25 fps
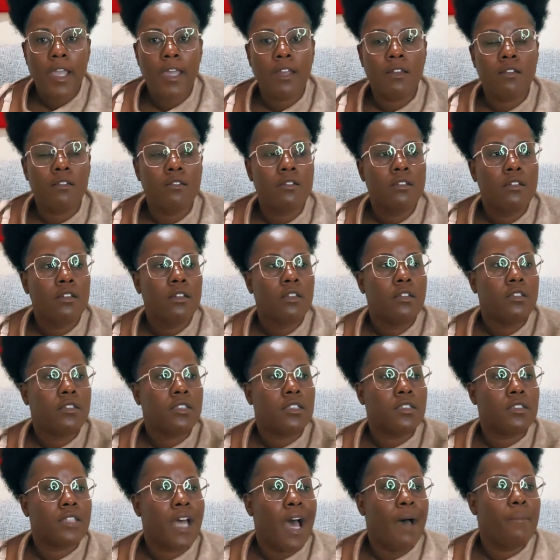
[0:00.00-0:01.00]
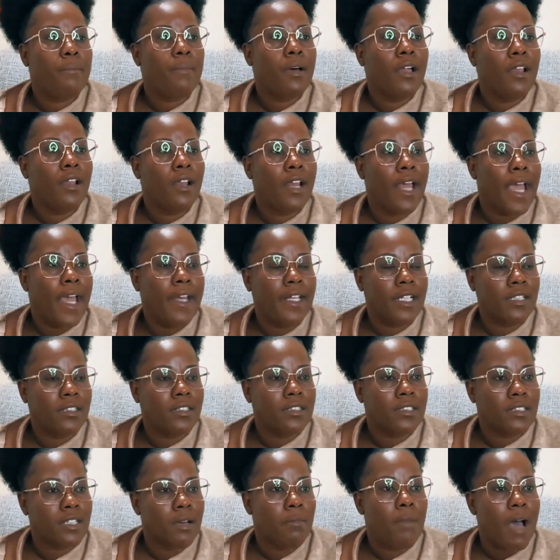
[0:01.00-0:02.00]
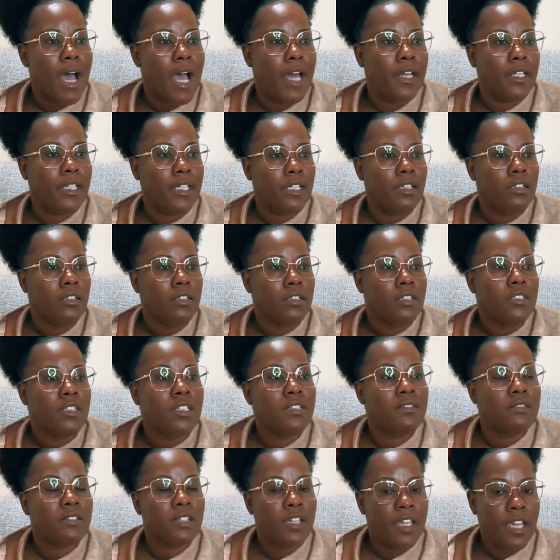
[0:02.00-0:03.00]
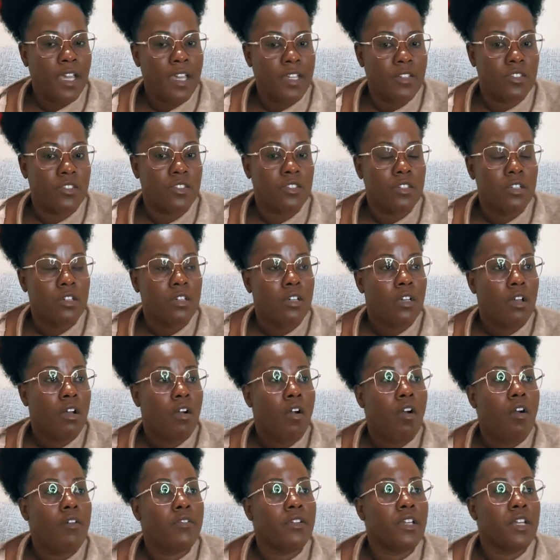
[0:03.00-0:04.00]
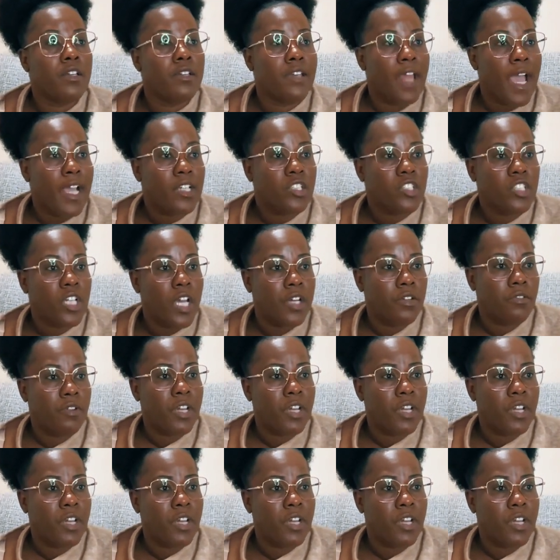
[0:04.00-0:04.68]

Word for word: and stop letting somebody, these kids, the next